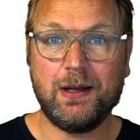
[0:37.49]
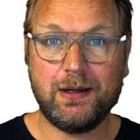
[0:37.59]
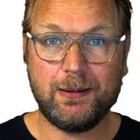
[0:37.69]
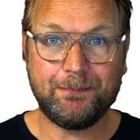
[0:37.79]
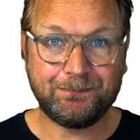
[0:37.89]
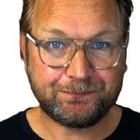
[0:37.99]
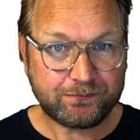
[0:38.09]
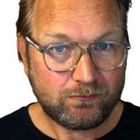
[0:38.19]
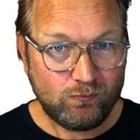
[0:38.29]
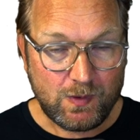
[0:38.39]
Um,
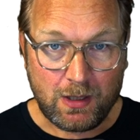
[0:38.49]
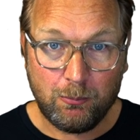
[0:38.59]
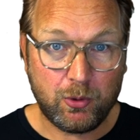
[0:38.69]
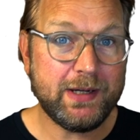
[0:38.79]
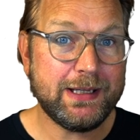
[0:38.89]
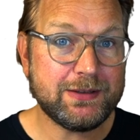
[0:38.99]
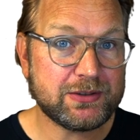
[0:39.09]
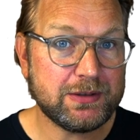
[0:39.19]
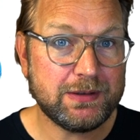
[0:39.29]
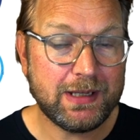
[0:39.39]
Brian
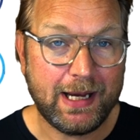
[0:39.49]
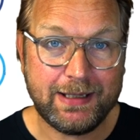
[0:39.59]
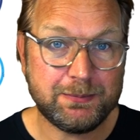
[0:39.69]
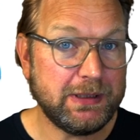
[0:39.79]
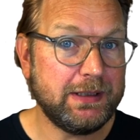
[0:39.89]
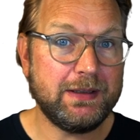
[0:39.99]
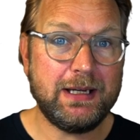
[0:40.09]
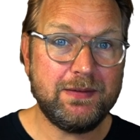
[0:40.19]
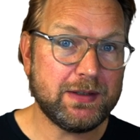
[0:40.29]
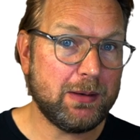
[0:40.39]
Anderson has been in
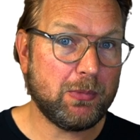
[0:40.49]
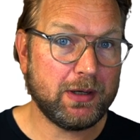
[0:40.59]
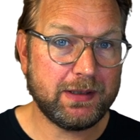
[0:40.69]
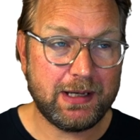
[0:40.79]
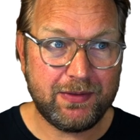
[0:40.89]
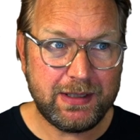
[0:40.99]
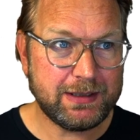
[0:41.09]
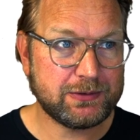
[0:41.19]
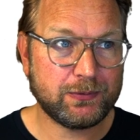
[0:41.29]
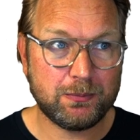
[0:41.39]
internet marketing. I think
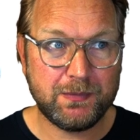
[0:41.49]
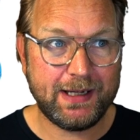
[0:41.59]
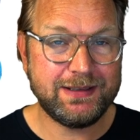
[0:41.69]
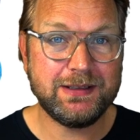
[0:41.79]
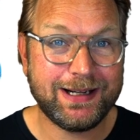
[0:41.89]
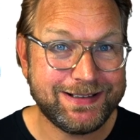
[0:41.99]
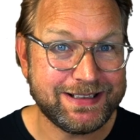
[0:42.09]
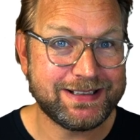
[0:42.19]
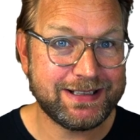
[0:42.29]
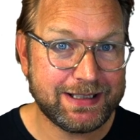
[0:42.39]
it's from
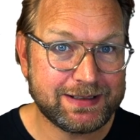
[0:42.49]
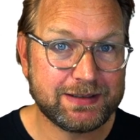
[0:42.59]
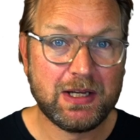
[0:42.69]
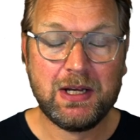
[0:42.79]
1996.